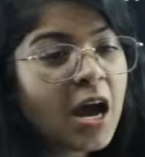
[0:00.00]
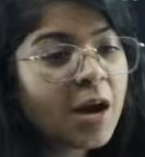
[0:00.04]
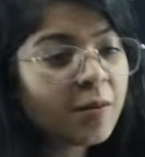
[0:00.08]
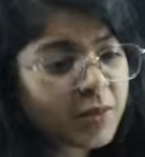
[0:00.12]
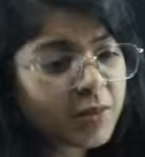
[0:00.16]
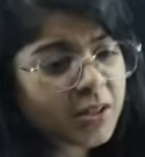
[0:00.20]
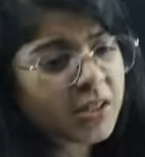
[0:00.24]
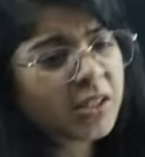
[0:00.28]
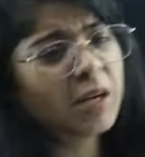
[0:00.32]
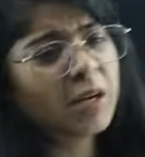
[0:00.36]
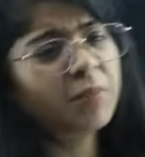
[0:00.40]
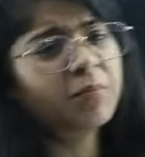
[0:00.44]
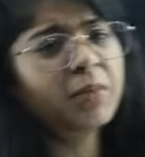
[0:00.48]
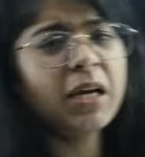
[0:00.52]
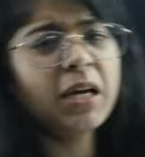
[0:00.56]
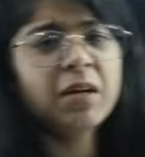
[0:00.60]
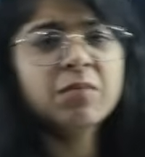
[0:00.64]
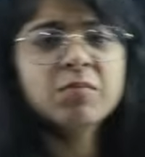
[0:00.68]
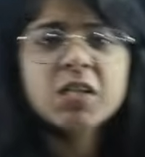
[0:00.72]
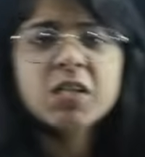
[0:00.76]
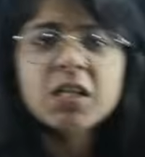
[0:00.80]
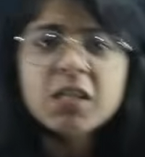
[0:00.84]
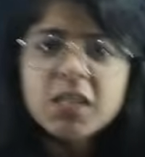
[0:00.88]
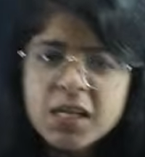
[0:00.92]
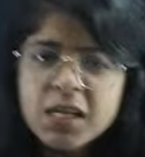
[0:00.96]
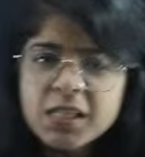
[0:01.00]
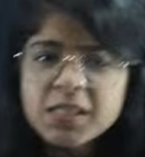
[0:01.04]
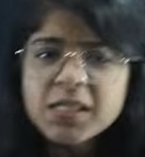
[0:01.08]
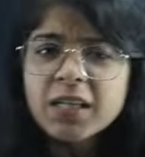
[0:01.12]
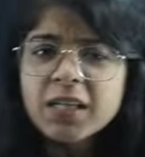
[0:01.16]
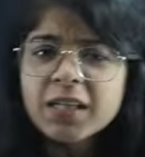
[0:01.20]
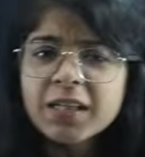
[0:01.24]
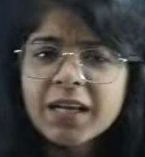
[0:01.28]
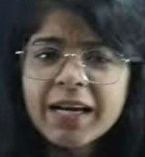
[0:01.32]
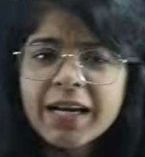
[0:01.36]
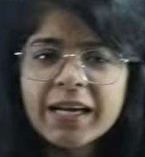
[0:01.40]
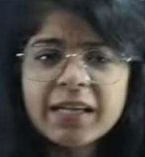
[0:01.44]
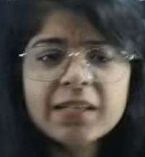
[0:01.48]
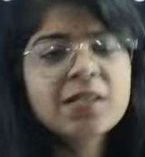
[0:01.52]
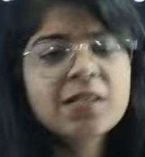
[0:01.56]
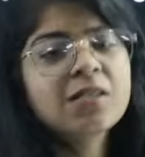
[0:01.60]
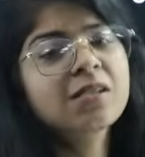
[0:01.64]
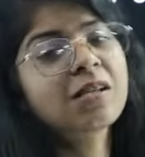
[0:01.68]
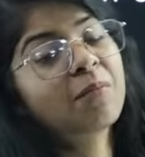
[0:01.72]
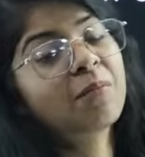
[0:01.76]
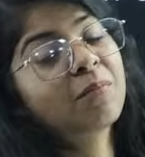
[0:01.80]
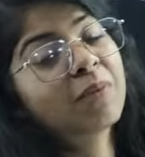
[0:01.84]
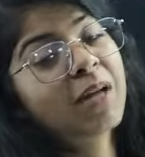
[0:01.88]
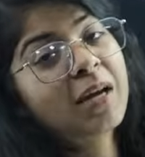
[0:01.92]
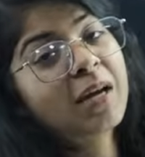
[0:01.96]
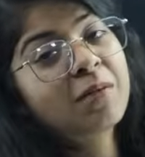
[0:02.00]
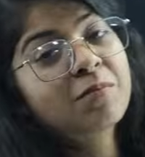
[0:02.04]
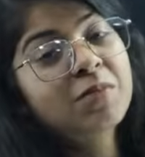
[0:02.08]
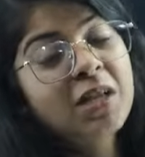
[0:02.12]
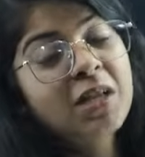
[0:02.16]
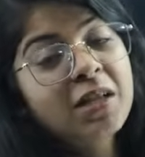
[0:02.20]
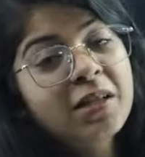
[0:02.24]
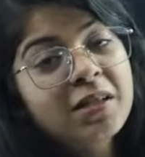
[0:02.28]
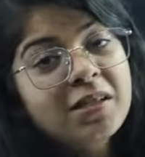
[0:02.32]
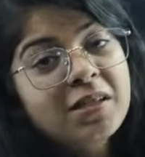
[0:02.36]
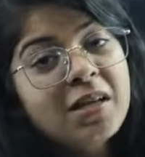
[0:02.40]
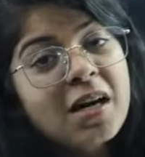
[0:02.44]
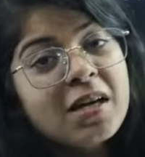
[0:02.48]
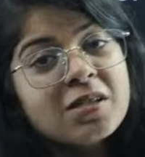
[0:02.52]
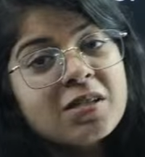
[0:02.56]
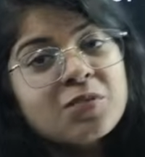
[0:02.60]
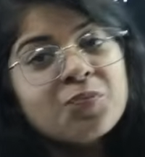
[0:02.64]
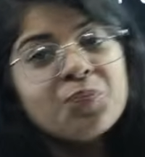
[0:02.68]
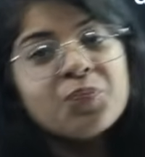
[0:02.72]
But sometimes it doesn't rain, sometimes it does.